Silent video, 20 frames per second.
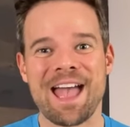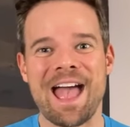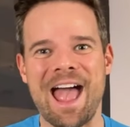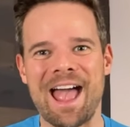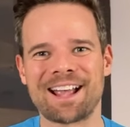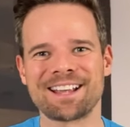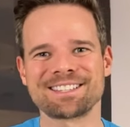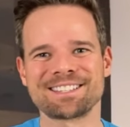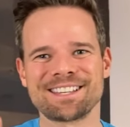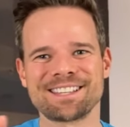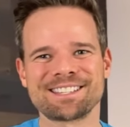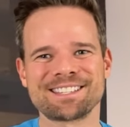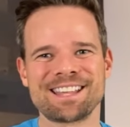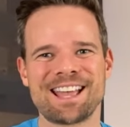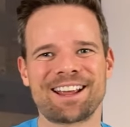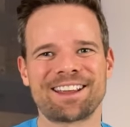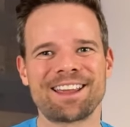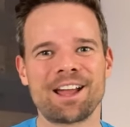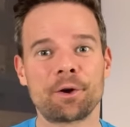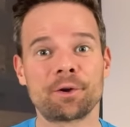Access
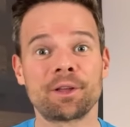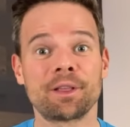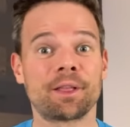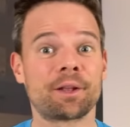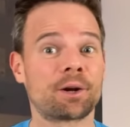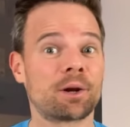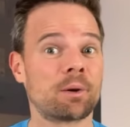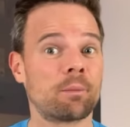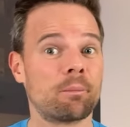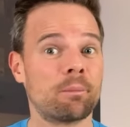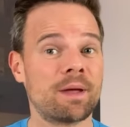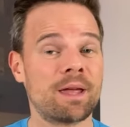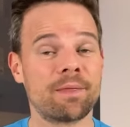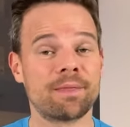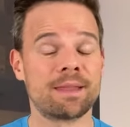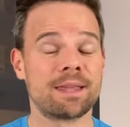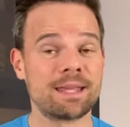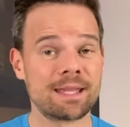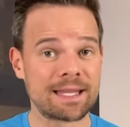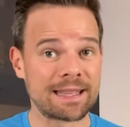that calculator
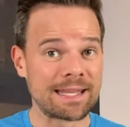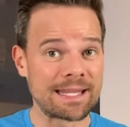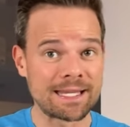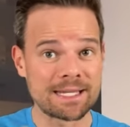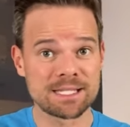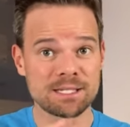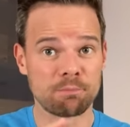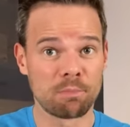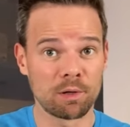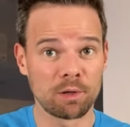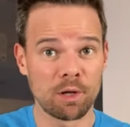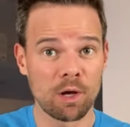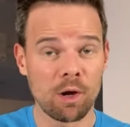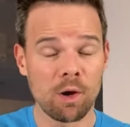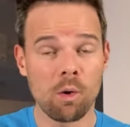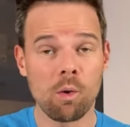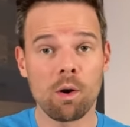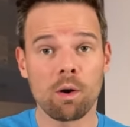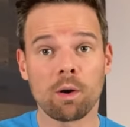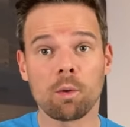in the links
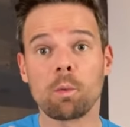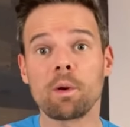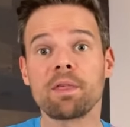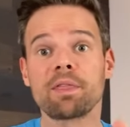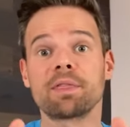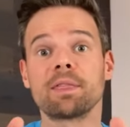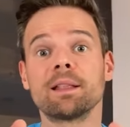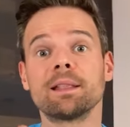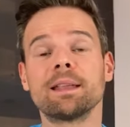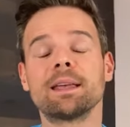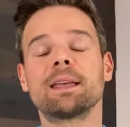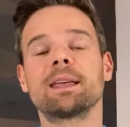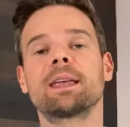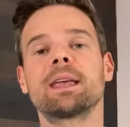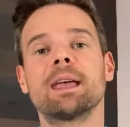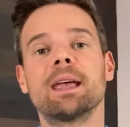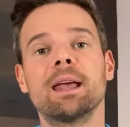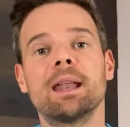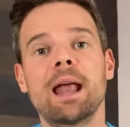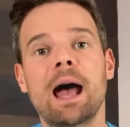below or with the
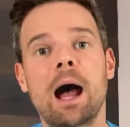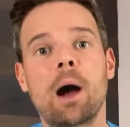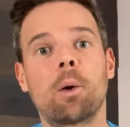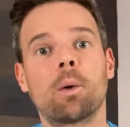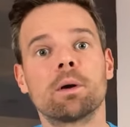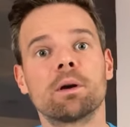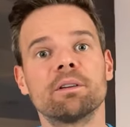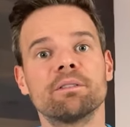link in our